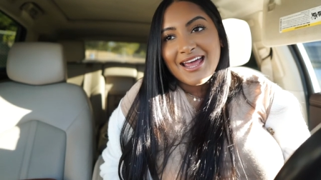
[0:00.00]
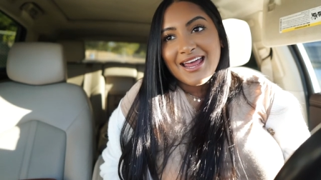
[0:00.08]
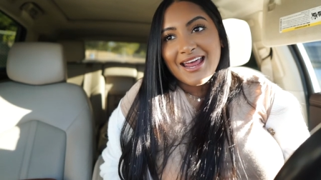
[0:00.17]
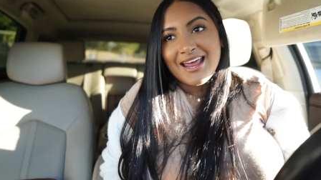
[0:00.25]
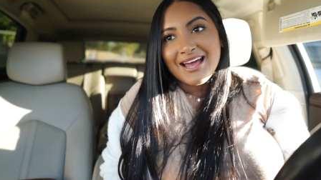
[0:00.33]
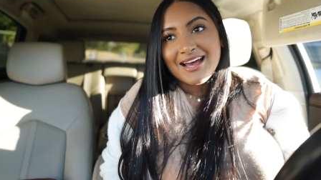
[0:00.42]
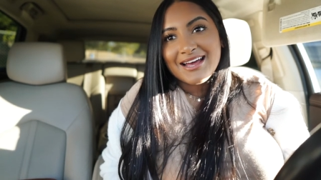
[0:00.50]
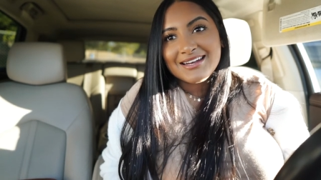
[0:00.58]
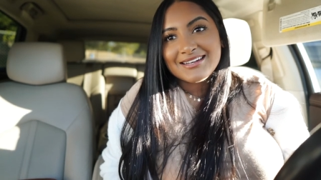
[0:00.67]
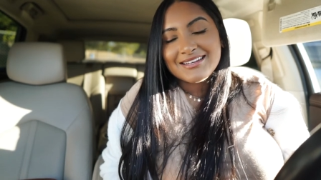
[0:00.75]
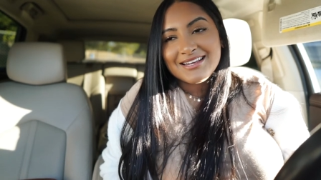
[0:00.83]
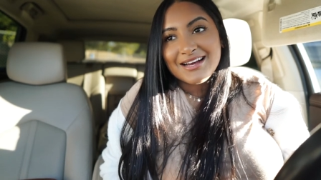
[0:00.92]

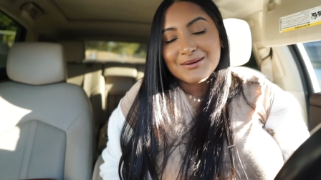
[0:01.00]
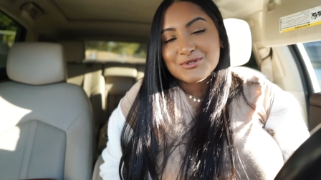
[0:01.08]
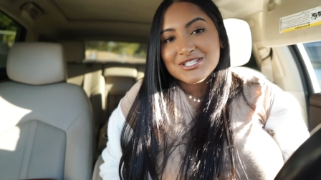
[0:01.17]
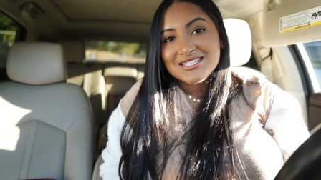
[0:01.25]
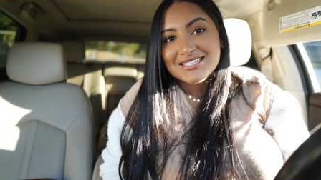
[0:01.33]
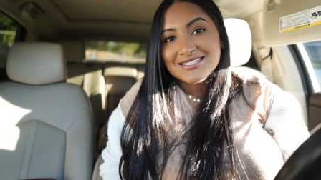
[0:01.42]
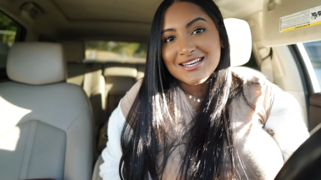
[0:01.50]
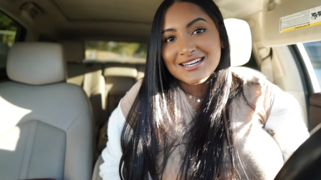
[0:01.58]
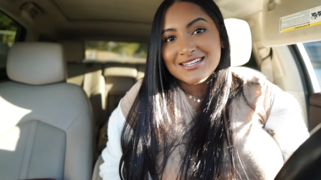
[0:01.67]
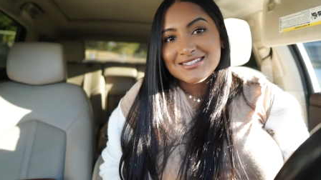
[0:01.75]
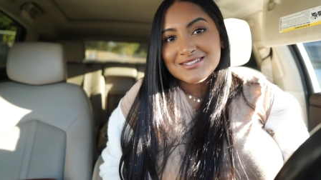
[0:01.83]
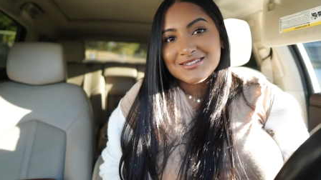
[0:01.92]
And yeah, I'm just
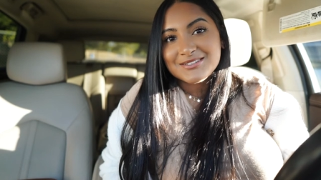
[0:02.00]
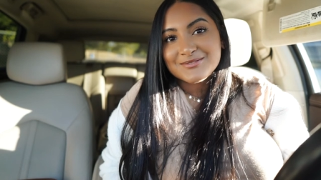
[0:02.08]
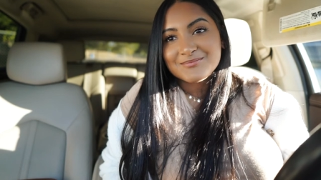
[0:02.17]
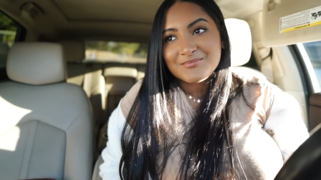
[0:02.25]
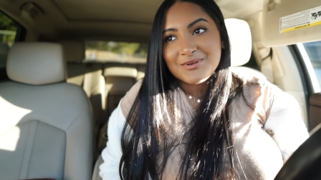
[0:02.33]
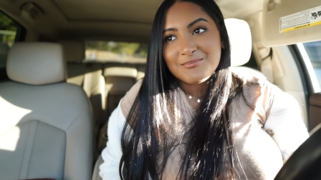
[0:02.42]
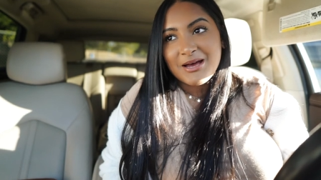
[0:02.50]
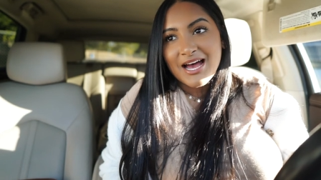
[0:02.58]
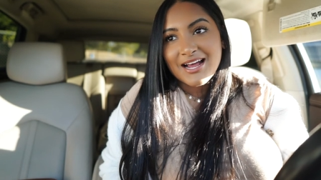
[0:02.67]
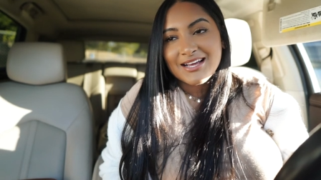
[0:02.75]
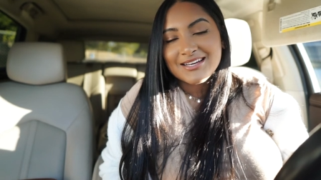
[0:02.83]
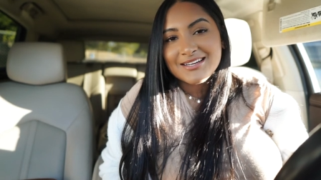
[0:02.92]
excited to be
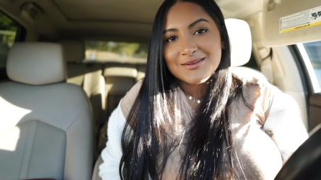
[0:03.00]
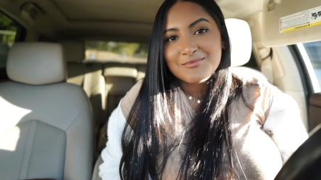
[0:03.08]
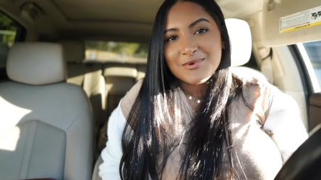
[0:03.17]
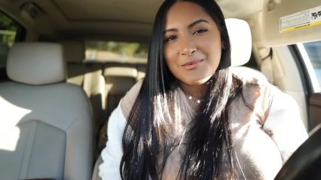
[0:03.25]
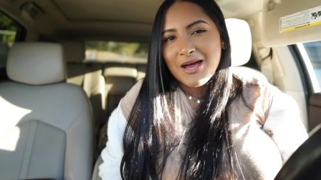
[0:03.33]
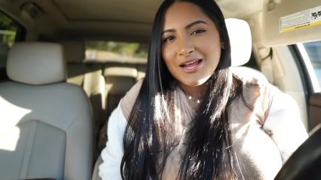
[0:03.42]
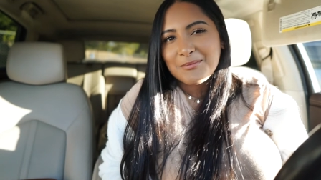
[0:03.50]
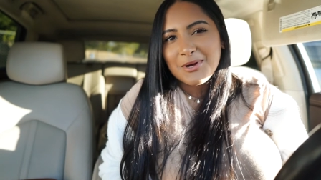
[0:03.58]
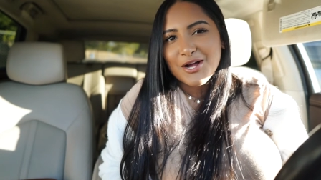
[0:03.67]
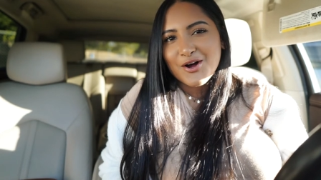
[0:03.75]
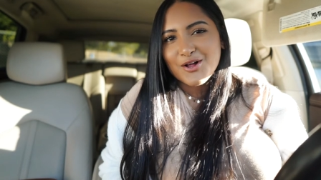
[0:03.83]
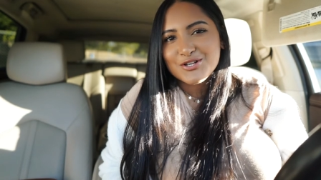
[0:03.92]
back be back in my
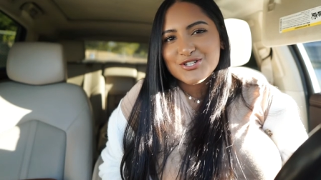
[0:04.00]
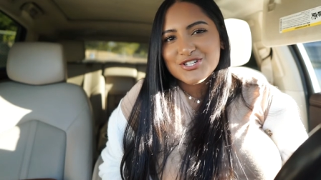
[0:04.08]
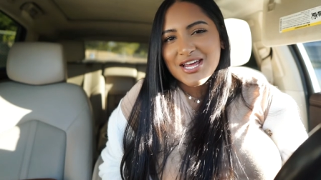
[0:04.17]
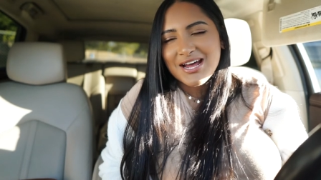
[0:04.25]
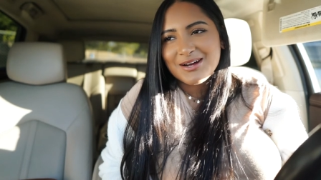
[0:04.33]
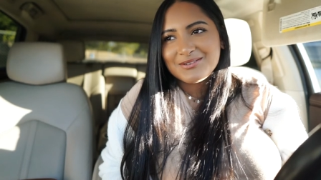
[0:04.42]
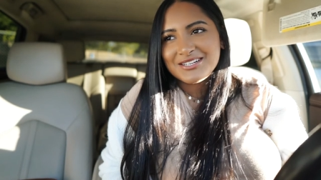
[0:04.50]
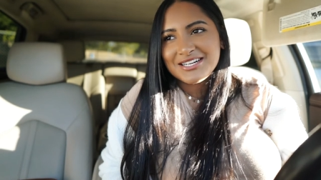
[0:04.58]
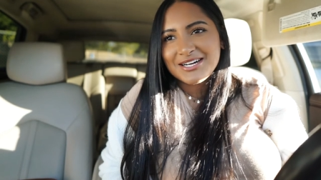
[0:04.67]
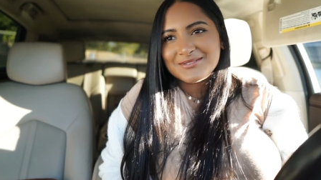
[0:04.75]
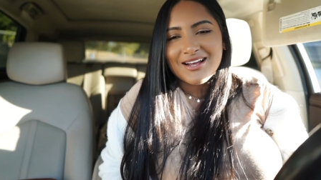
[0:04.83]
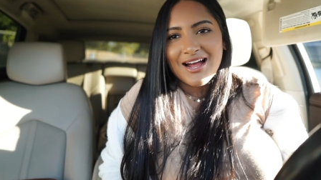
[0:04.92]
college town, you know.